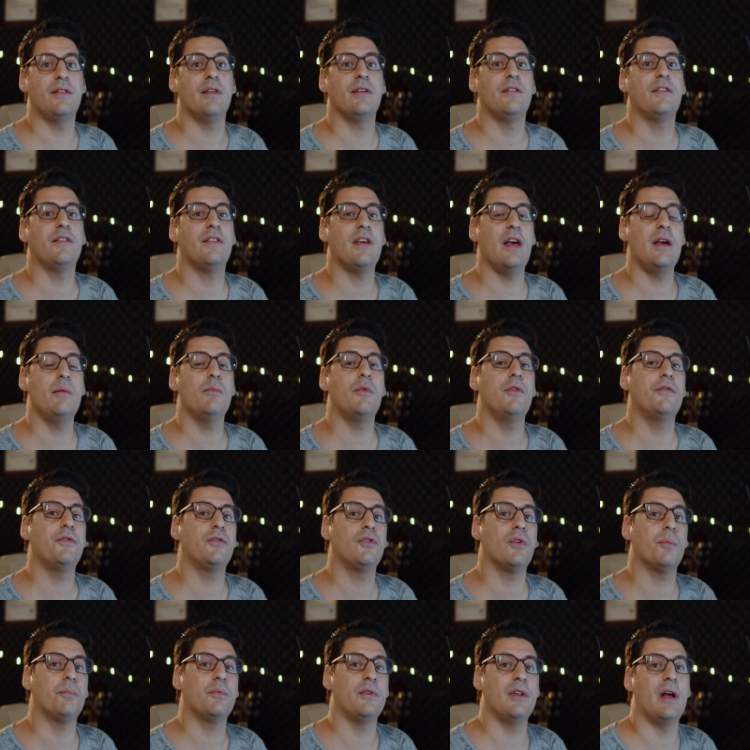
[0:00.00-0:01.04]
the same
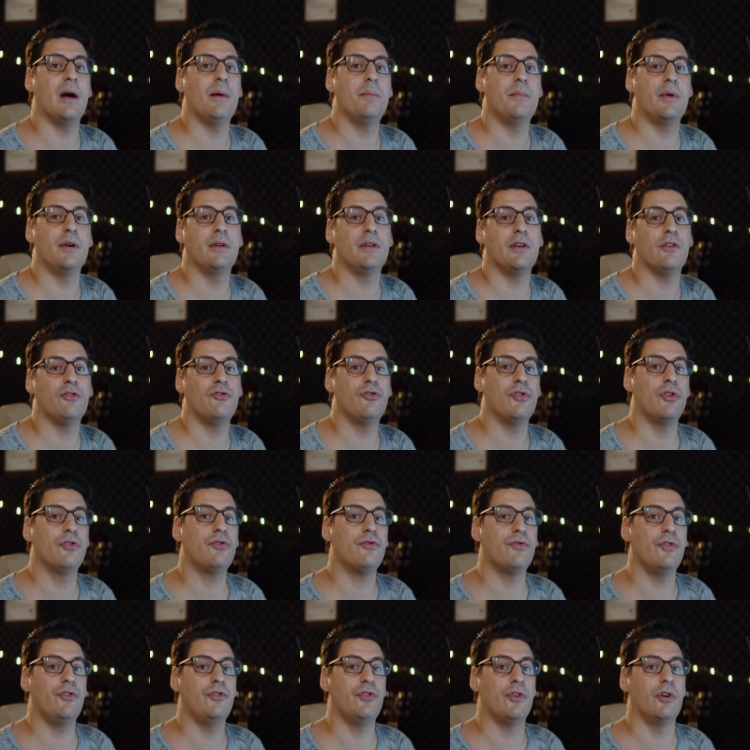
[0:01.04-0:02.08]
f-stop number does
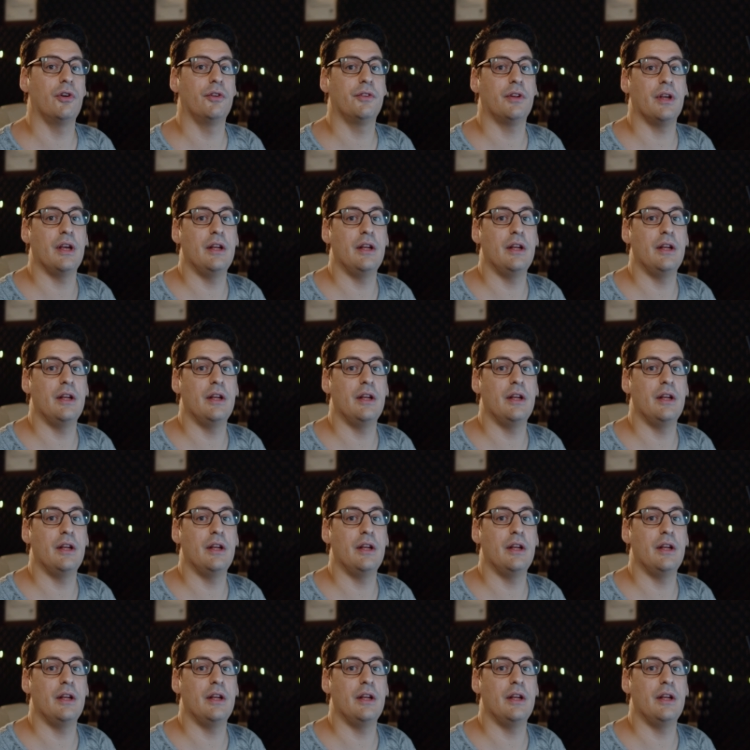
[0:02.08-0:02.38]
not result